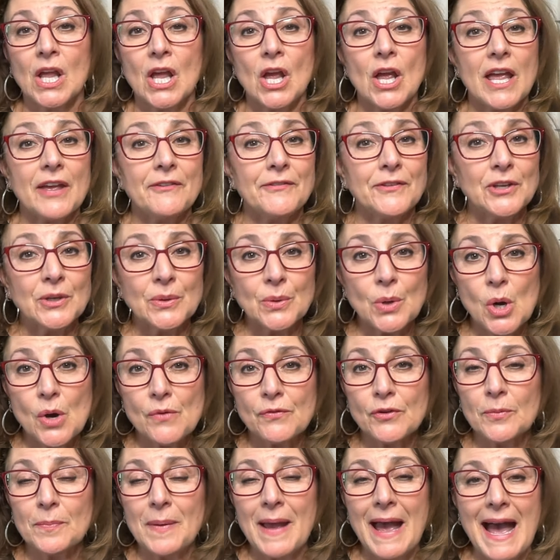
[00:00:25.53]
If you
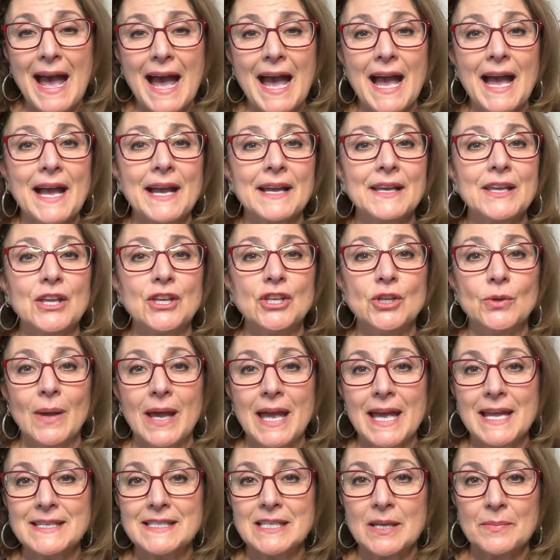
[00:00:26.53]
overpack, you
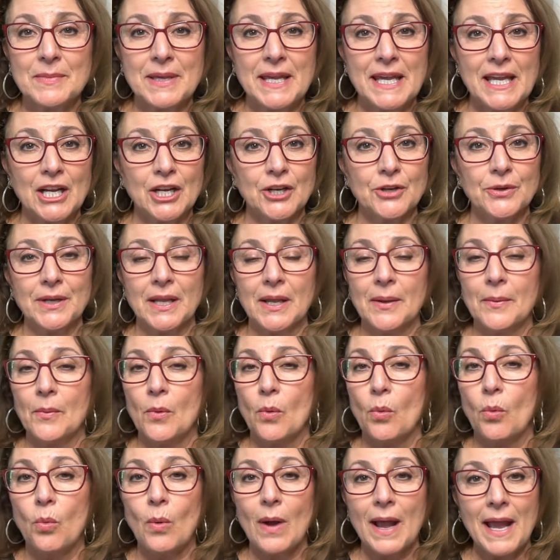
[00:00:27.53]
end up
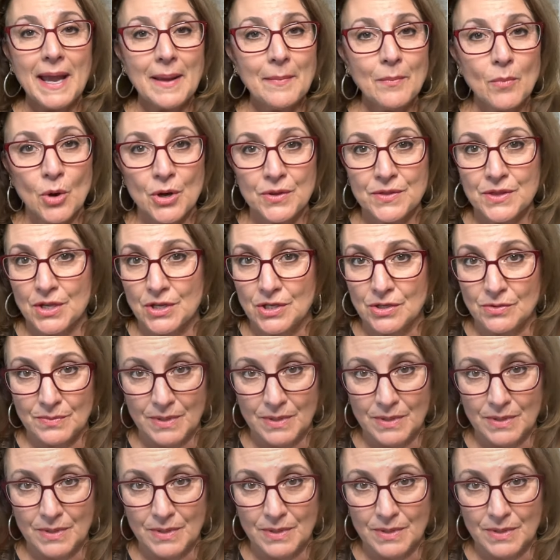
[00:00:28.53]
carrying way more than you